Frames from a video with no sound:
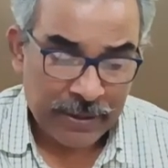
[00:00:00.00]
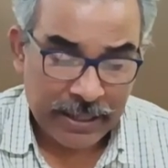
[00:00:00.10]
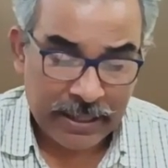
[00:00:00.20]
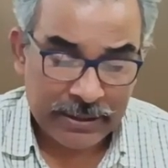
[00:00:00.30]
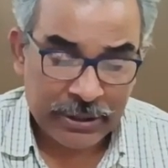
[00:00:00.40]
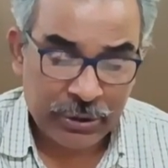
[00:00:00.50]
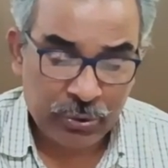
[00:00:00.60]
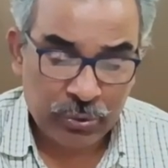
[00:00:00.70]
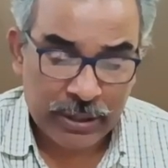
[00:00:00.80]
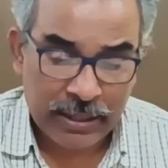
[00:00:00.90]
The
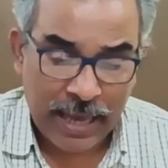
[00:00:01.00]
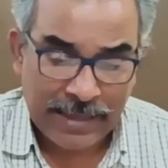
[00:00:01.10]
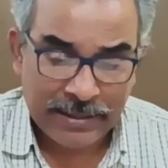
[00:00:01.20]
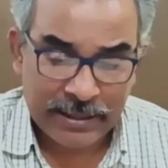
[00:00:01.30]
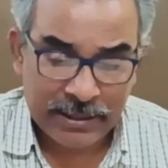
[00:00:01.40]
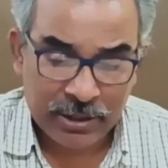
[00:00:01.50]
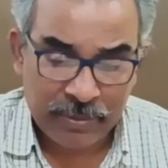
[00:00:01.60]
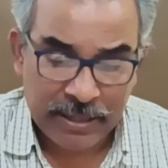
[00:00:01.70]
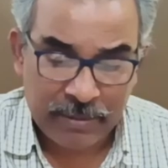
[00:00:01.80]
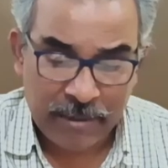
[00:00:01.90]
Constitution has since
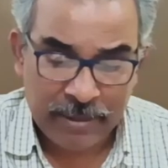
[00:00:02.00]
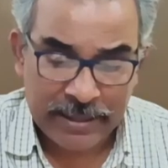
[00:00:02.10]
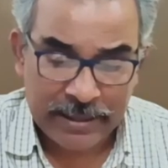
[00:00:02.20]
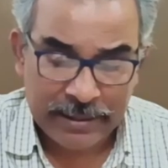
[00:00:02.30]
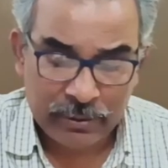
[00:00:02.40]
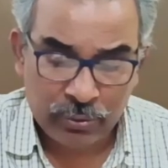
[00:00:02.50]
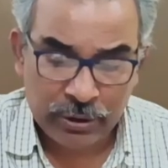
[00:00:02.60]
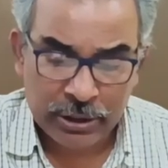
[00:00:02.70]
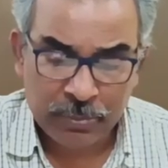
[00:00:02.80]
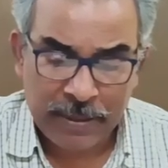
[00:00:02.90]
been amended to
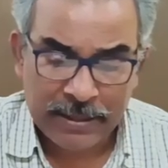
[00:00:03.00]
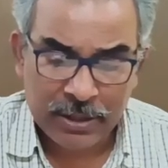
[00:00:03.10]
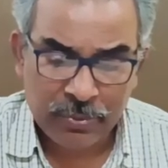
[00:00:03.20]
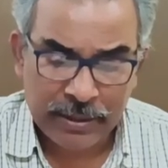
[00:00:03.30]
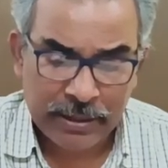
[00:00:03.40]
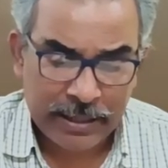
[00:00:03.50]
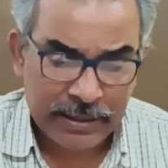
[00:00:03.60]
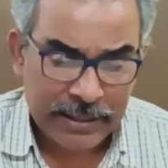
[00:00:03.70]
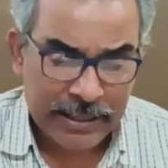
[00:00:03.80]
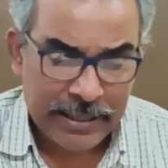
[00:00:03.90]
dispense with the
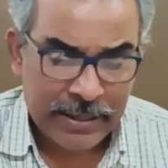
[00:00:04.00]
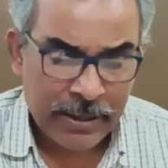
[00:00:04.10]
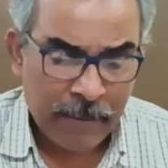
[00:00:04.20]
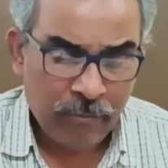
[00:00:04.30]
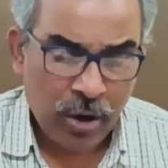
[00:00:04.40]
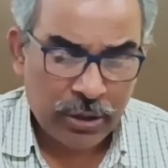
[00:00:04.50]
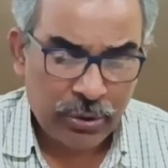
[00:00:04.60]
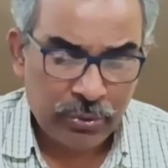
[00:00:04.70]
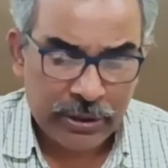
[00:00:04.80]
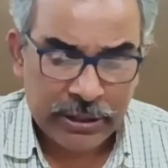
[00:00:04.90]
need for
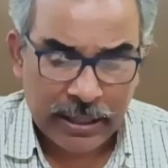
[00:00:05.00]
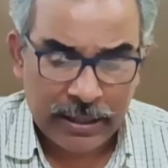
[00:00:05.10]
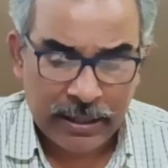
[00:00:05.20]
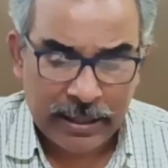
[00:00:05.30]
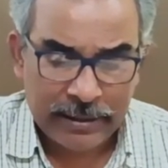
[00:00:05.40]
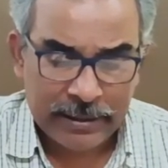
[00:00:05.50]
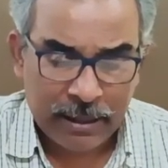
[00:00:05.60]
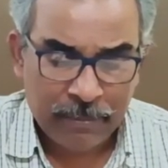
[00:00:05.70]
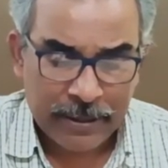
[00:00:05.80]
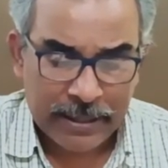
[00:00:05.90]
judicial
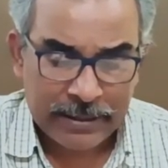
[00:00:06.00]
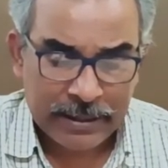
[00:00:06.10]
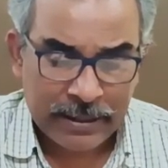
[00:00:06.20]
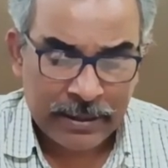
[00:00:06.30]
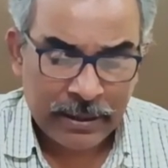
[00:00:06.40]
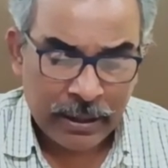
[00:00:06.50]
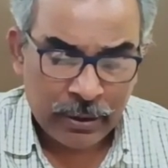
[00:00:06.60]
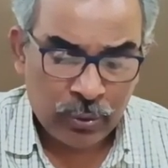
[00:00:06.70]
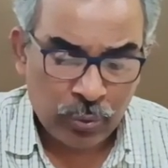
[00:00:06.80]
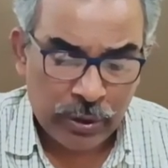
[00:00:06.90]
interpretation
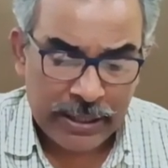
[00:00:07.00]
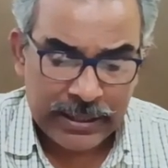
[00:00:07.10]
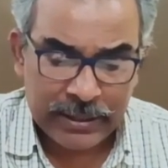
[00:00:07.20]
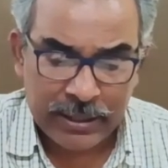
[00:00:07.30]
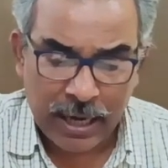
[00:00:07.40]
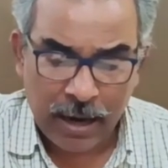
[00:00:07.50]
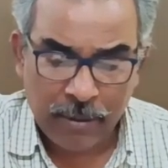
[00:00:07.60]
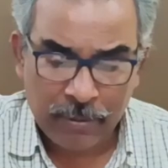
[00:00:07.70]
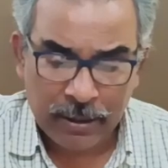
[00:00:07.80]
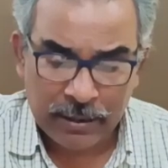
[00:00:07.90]
to reach the
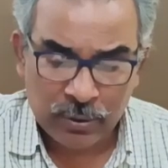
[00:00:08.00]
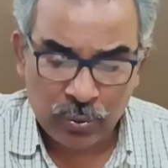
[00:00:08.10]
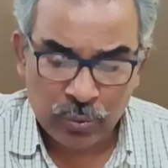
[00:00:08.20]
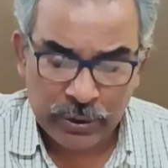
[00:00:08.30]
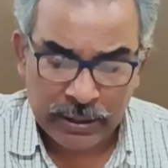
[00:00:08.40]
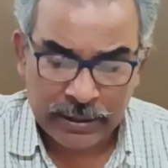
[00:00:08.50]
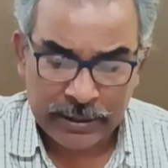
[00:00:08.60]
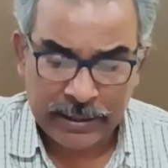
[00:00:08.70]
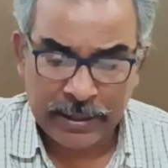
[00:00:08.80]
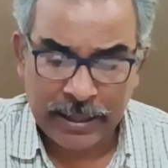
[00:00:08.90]
above
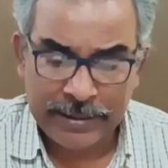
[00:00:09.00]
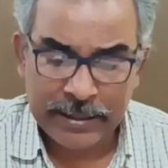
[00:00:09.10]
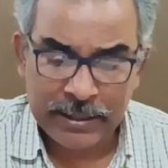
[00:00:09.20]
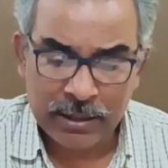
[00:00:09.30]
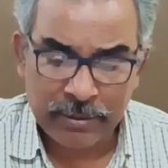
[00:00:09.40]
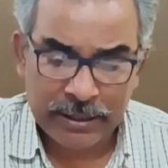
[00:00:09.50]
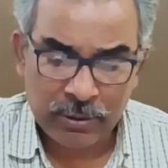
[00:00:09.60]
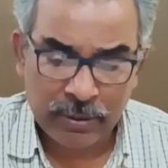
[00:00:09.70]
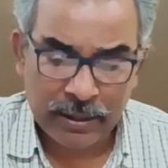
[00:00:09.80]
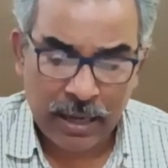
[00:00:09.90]
conclusion. In
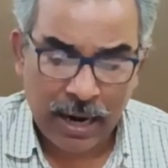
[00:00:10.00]
1971,